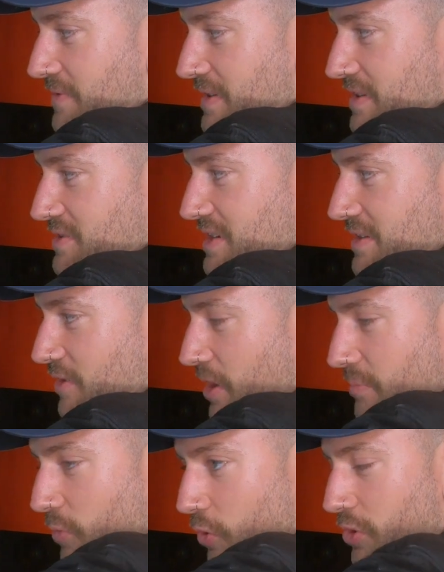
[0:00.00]
so you've got
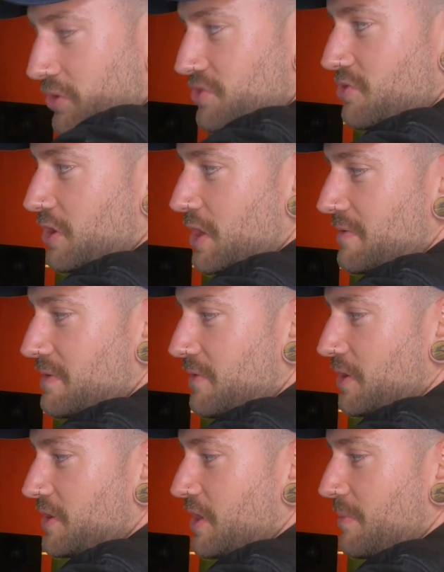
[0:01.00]
more control over the
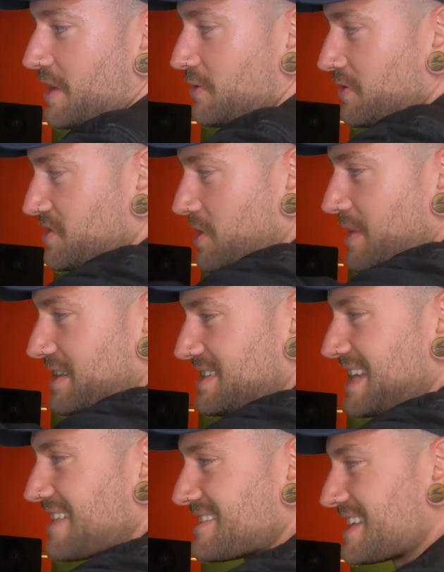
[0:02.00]
volume, and also it
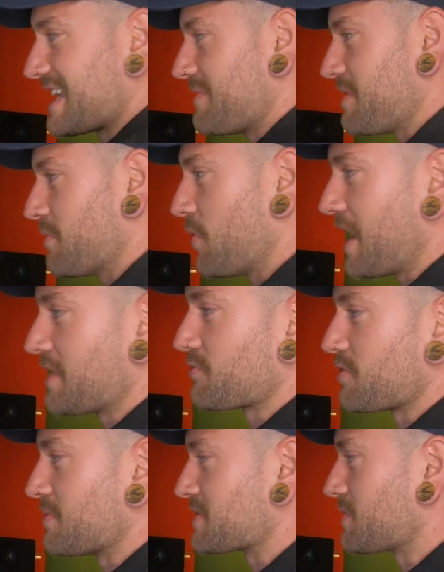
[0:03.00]
tends to give you more
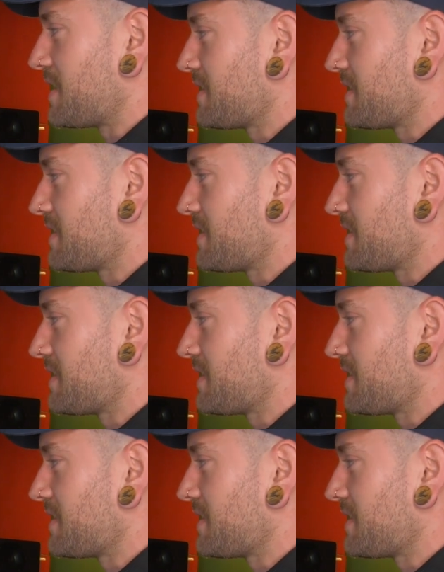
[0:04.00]
headroom as well.